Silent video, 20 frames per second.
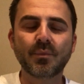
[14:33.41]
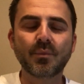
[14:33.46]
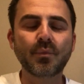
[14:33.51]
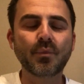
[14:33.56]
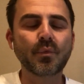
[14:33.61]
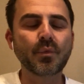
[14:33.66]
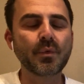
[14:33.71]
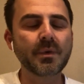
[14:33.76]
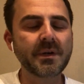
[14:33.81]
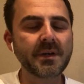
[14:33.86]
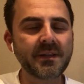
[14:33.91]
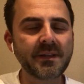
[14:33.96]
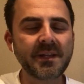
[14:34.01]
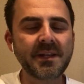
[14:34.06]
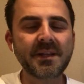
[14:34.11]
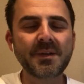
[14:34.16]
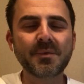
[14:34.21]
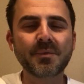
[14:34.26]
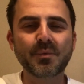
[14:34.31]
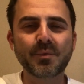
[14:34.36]

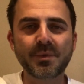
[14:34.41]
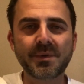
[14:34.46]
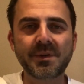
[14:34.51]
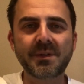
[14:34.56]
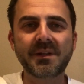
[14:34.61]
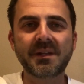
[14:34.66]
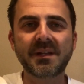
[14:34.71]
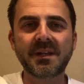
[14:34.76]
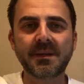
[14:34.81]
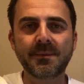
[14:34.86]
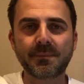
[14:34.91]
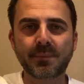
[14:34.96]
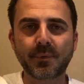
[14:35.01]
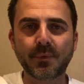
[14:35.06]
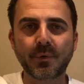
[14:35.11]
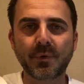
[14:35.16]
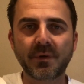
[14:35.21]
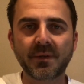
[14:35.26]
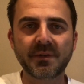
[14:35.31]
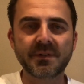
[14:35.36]
Really, really
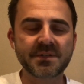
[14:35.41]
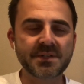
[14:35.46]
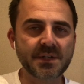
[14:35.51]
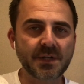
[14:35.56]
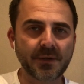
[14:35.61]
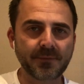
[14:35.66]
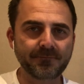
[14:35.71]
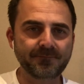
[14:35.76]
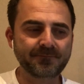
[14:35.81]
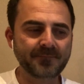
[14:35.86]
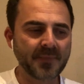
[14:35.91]
important. So,